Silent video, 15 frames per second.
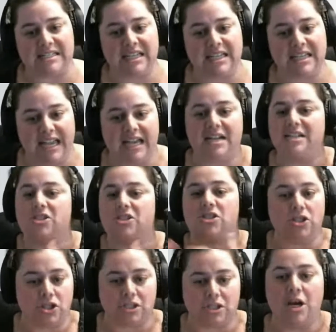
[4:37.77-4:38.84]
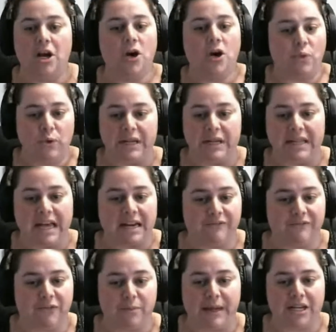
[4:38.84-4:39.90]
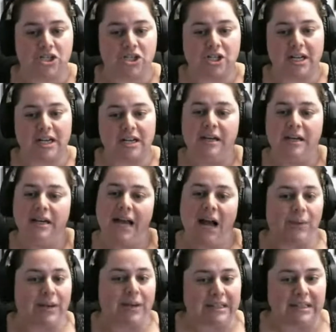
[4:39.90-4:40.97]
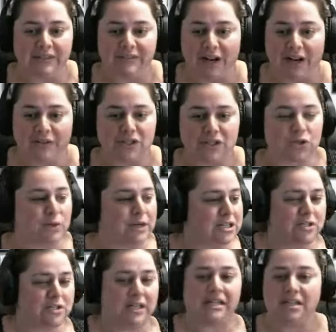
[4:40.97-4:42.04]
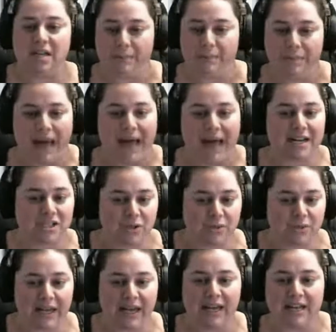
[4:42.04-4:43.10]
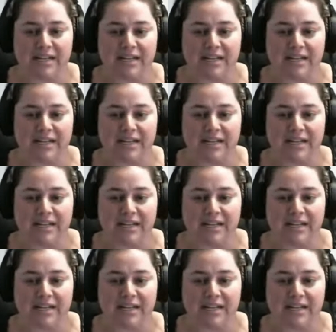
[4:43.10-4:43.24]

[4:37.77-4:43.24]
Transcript: The candidates could just read that information and we could leave it on the screen so they could come back to it.